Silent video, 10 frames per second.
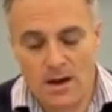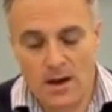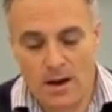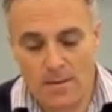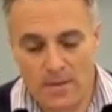
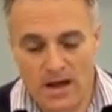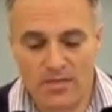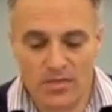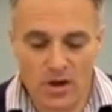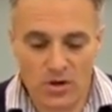
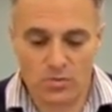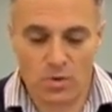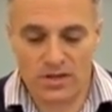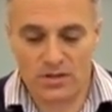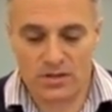And those
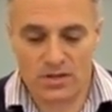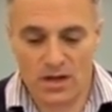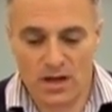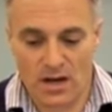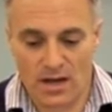ones
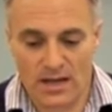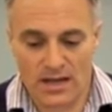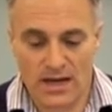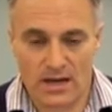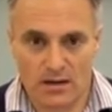
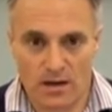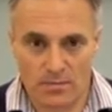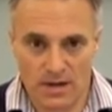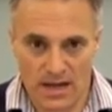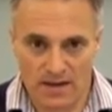can
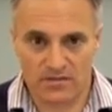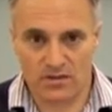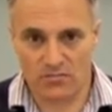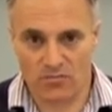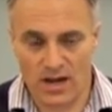come left
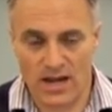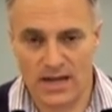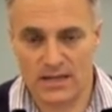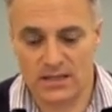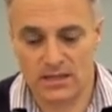and
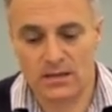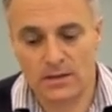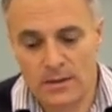right-handed.